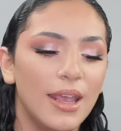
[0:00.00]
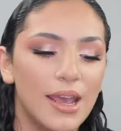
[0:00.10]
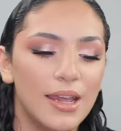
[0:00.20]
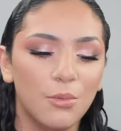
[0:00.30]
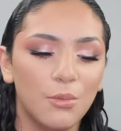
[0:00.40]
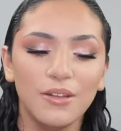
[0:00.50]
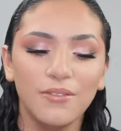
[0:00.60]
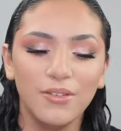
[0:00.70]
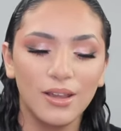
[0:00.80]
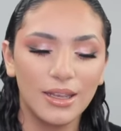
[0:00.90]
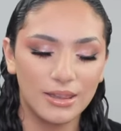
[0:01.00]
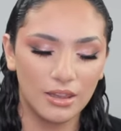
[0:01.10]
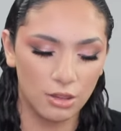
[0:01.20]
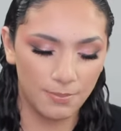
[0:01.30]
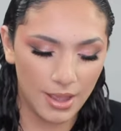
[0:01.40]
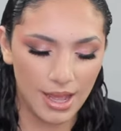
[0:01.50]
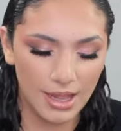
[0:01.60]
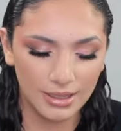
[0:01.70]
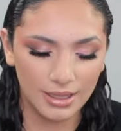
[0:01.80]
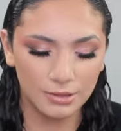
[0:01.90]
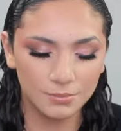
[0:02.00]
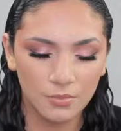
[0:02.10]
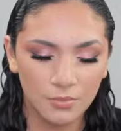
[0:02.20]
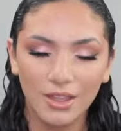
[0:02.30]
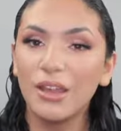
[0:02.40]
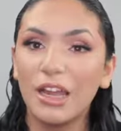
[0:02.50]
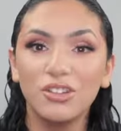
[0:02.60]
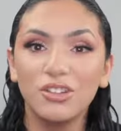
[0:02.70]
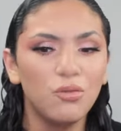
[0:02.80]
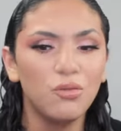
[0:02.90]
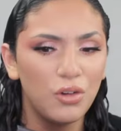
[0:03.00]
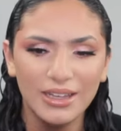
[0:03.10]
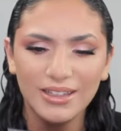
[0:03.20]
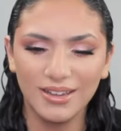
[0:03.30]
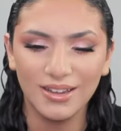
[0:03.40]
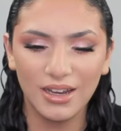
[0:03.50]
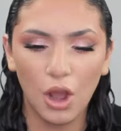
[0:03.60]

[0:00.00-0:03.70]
And I really feel like this palette is actually really good.